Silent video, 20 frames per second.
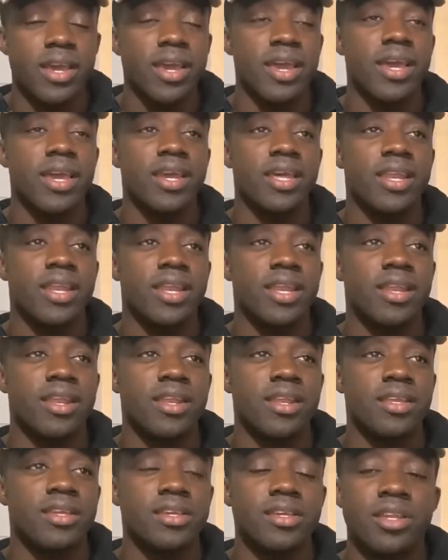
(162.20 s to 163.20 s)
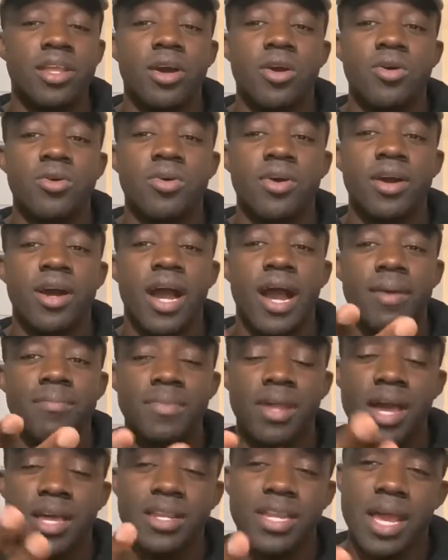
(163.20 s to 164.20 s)
And, you know,
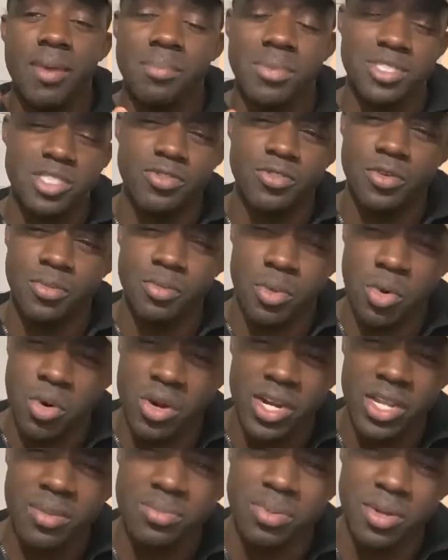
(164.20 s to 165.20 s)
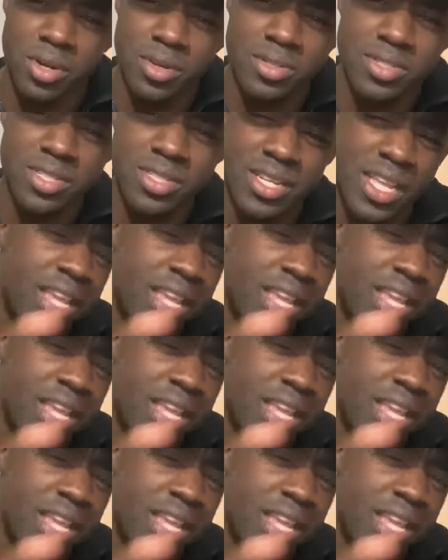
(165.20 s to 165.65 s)
I'm not that much of a morning person.